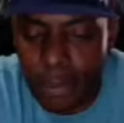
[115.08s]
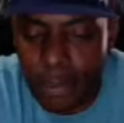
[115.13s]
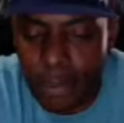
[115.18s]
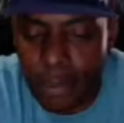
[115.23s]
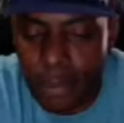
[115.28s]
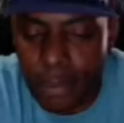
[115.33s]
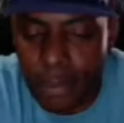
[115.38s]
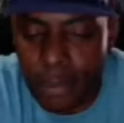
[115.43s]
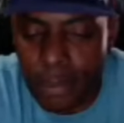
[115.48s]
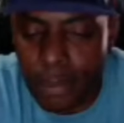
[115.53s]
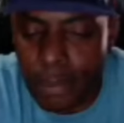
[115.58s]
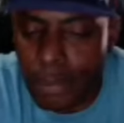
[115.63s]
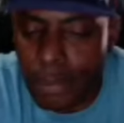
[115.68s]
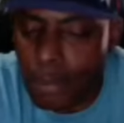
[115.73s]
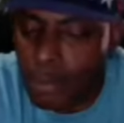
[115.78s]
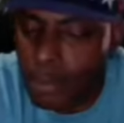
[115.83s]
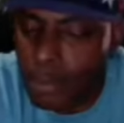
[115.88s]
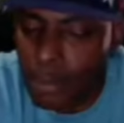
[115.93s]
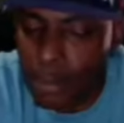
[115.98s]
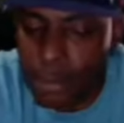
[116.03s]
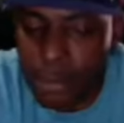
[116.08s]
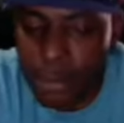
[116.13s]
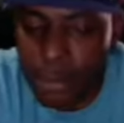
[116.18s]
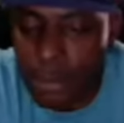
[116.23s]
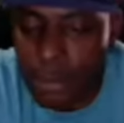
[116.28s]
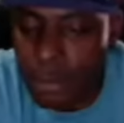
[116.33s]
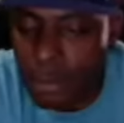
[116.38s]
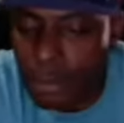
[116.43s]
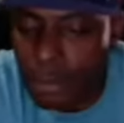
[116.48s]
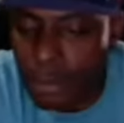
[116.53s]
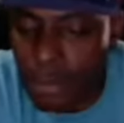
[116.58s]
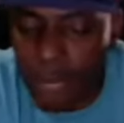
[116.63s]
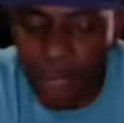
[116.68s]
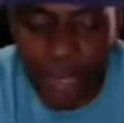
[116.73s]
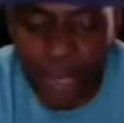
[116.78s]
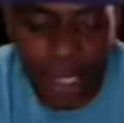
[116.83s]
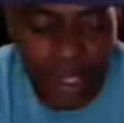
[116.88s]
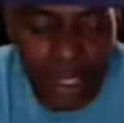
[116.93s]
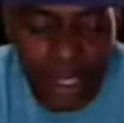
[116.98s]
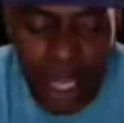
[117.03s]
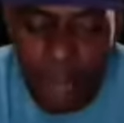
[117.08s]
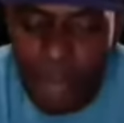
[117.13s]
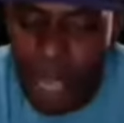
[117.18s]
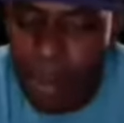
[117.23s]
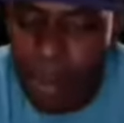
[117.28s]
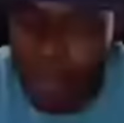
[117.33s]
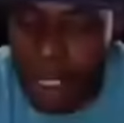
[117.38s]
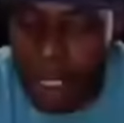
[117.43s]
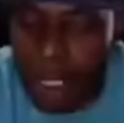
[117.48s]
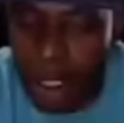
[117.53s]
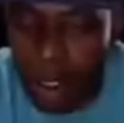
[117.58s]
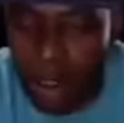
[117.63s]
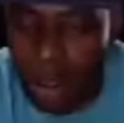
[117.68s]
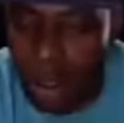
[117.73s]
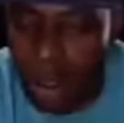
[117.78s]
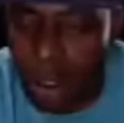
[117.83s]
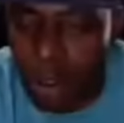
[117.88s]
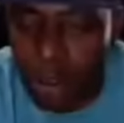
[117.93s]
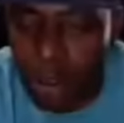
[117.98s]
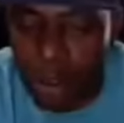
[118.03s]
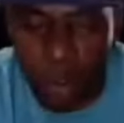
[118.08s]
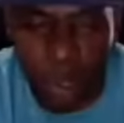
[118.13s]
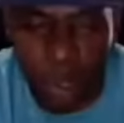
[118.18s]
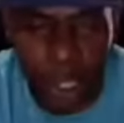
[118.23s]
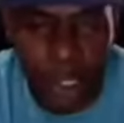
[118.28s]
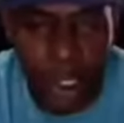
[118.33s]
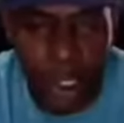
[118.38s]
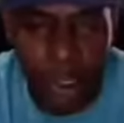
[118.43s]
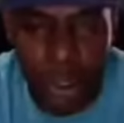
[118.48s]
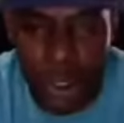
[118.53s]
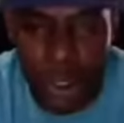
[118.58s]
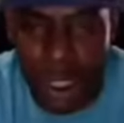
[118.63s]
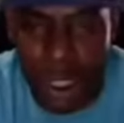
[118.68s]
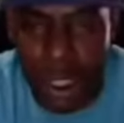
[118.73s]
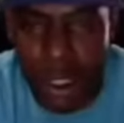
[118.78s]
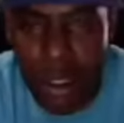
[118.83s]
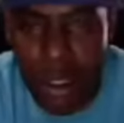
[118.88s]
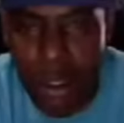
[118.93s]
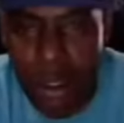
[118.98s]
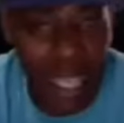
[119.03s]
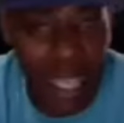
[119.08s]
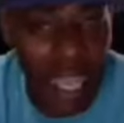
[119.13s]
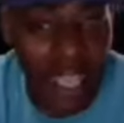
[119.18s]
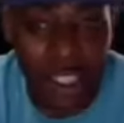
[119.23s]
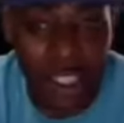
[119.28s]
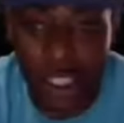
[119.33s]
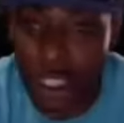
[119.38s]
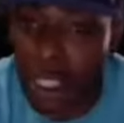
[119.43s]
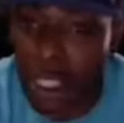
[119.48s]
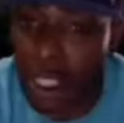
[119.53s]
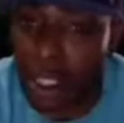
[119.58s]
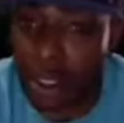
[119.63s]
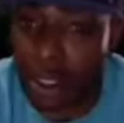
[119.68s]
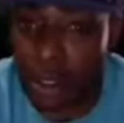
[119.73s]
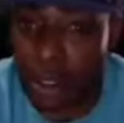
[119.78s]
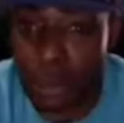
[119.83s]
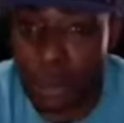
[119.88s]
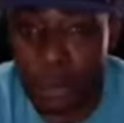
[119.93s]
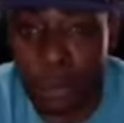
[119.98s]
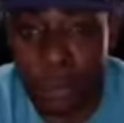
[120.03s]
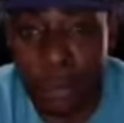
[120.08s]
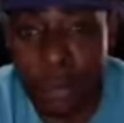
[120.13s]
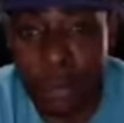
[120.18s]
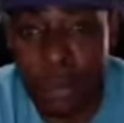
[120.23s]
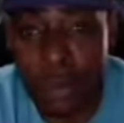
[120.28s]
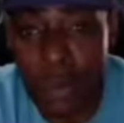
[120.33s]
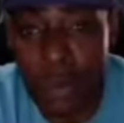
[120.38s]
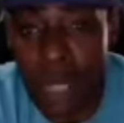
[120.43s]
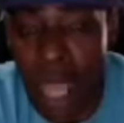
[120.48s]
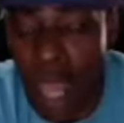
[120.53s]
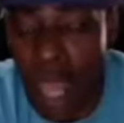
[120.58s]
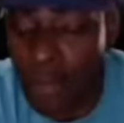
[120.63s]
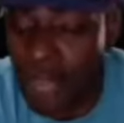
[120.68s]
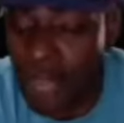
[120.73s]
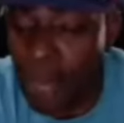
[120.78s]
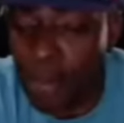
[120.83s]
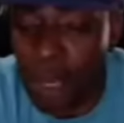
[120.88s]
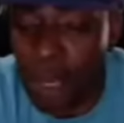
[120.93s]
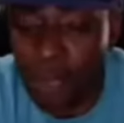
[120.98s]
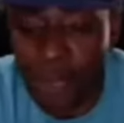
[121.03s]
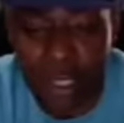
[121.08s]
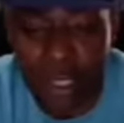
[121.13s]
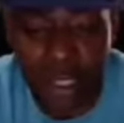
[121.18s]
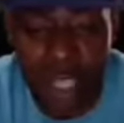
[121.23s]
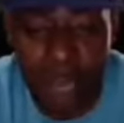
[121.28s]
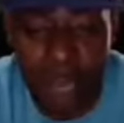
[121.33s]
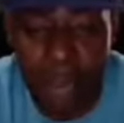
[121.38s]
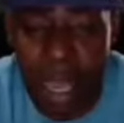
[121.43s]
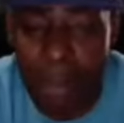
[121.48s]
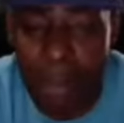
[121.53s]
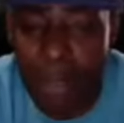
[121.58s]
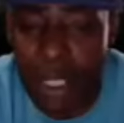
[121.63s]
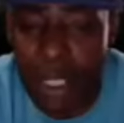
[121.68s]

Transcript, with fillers: motherfuckers come at me on some weirdo shit, like on some gay shit. I've had motherfuckers come at me